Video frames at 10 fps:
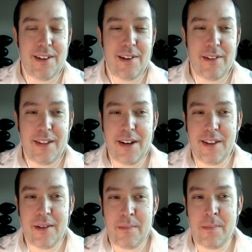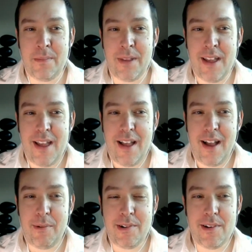And then I thought, I
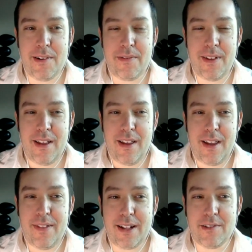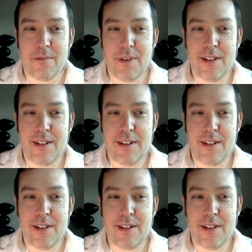wonder if that's real